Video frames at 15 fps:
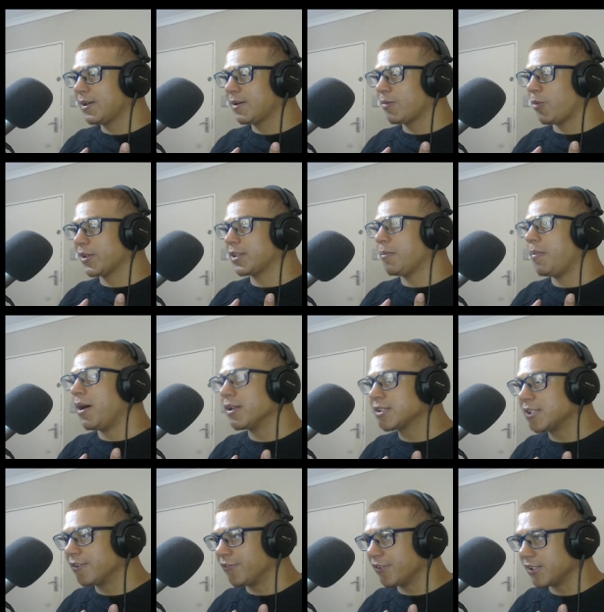what the
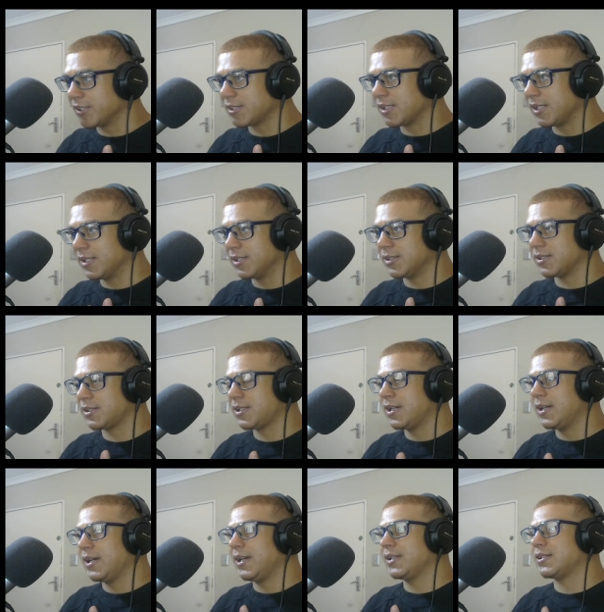multiverse is,
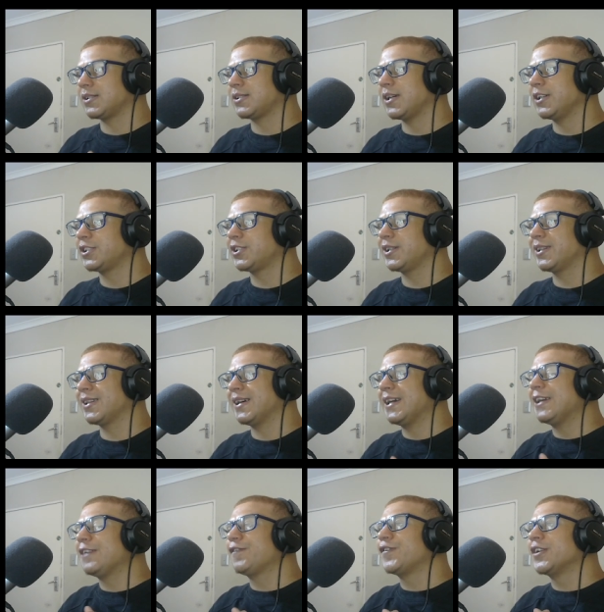is essentially the
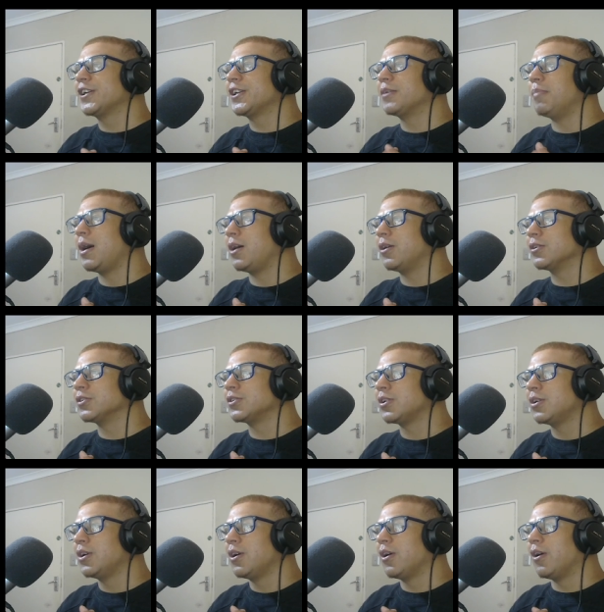infinite amount
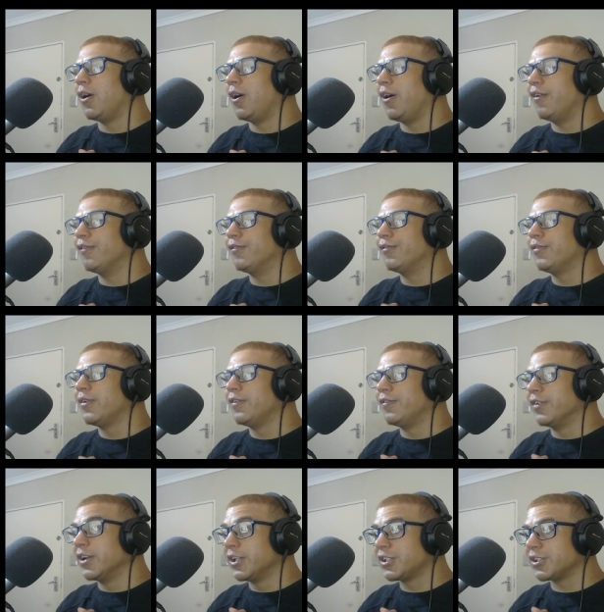of
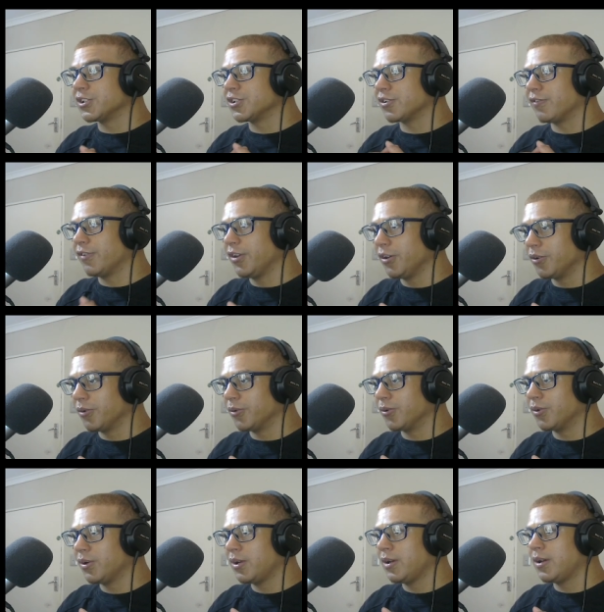versions of
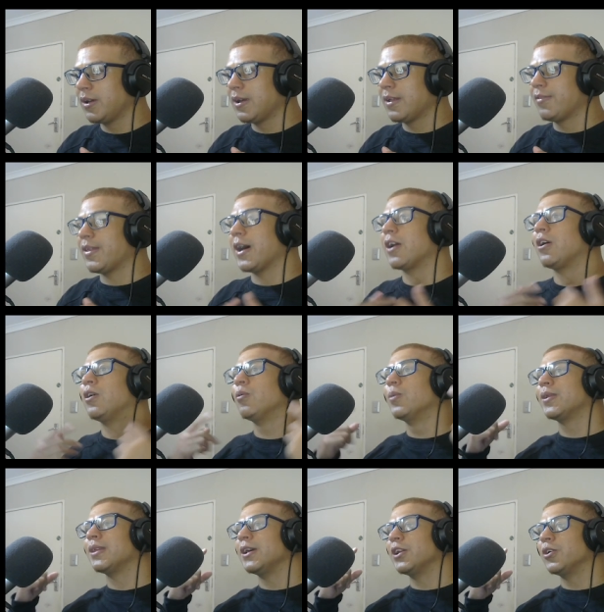you that are
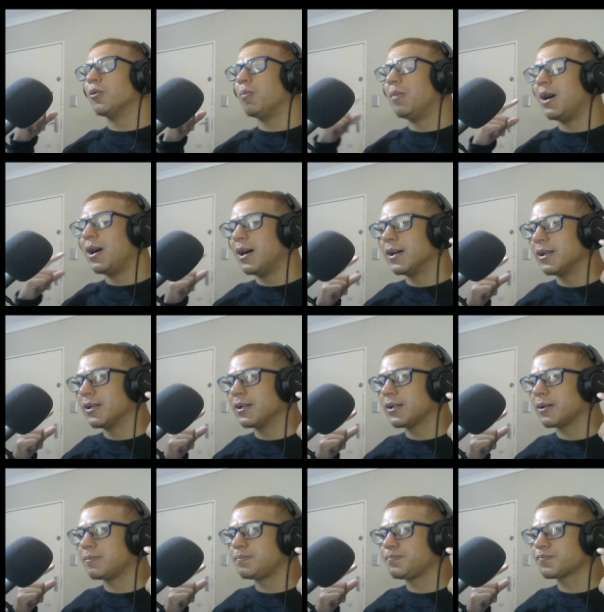within your mind,
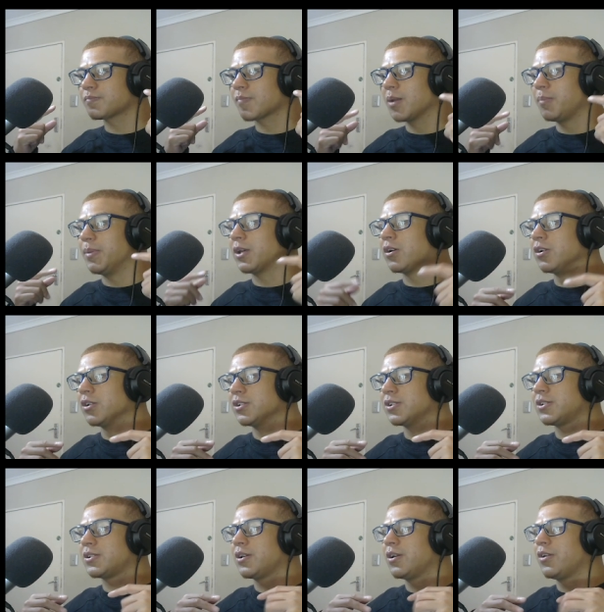
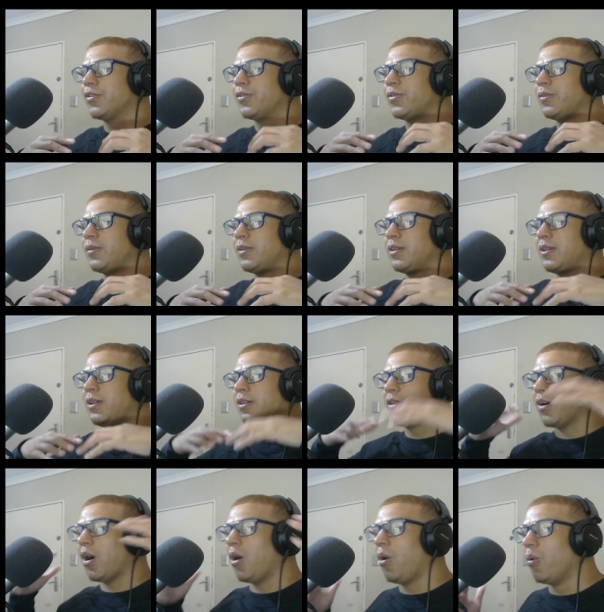because
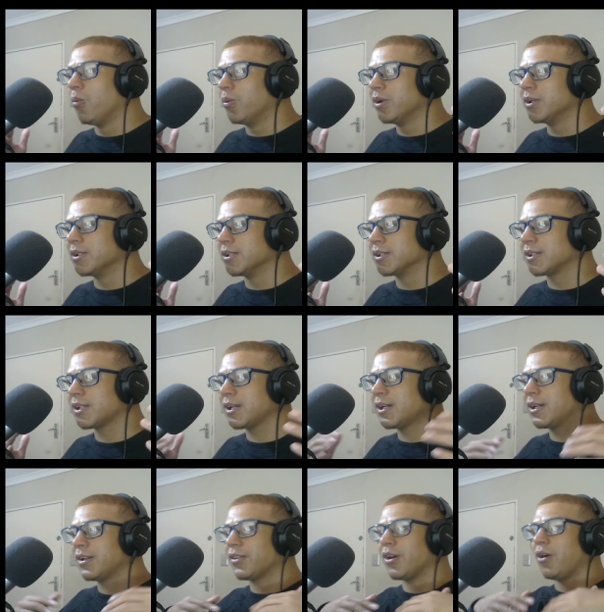the whole world,
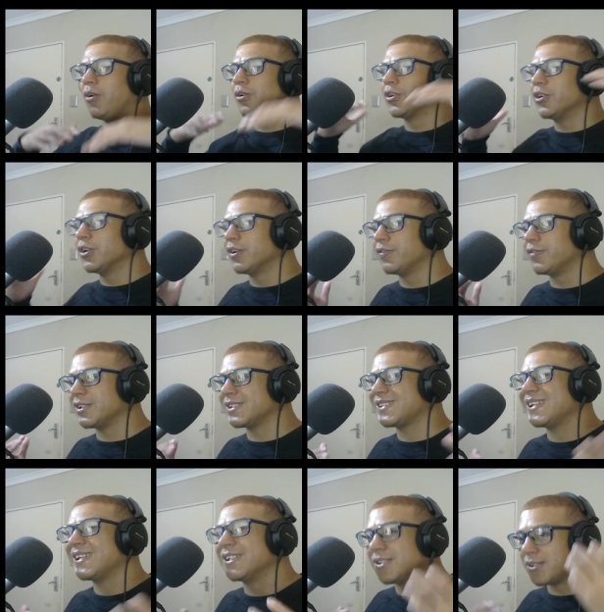the whole universe
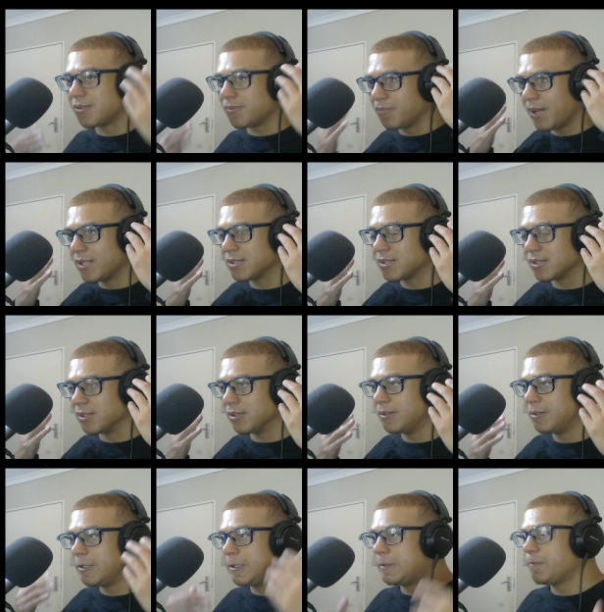is mental,
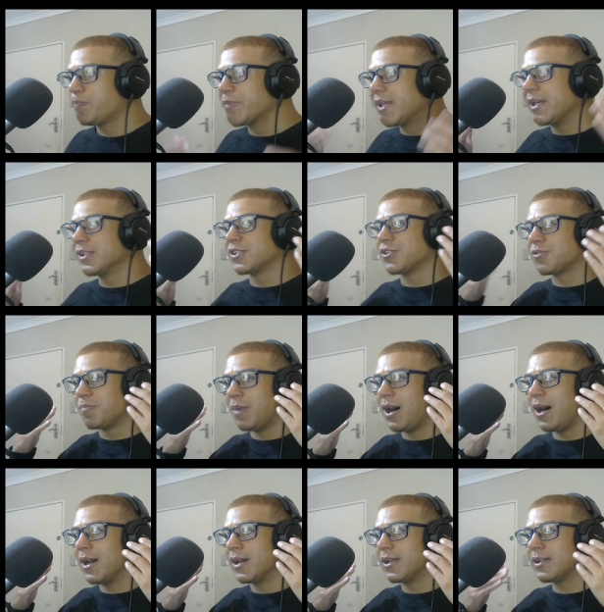is
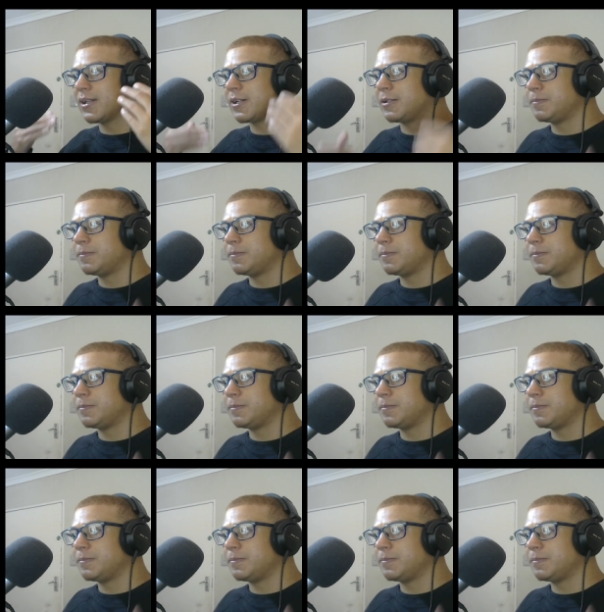mind.